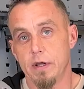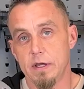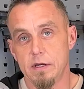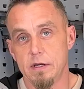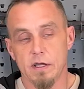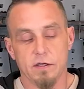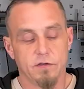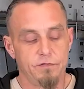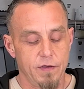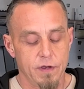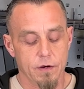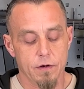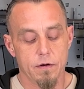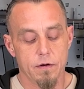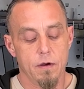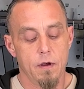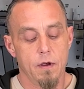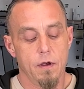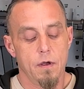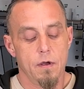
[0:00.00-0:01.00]
index
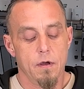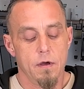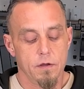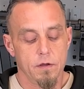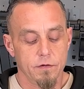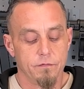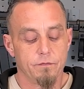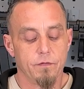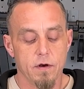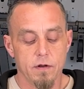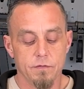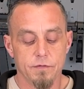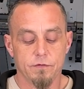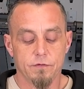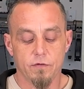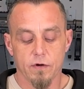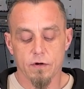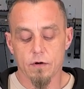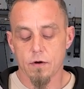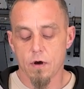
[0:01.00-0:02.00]
finger on the front of the
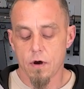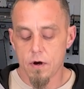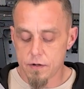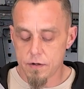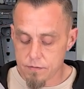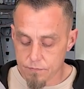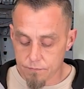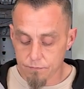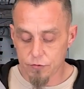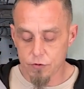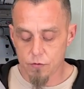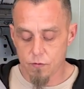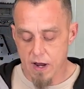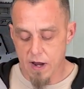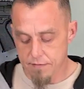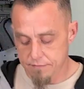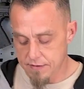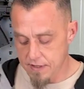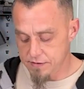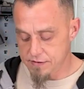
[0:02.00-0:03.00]
trigger guard, you
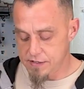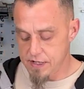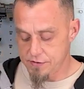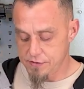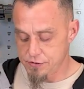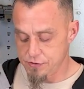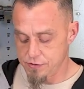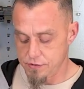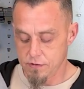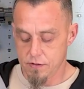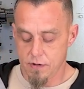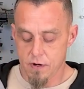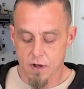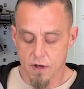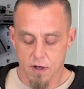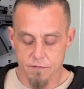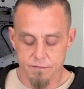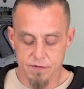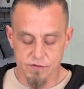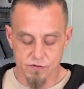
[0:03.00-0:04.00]
have that texture
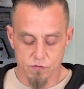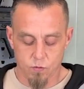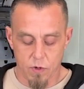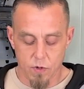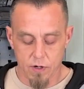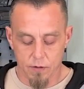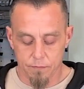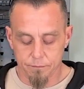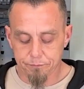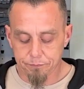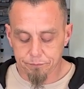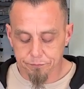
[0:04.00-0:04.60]
of it as well.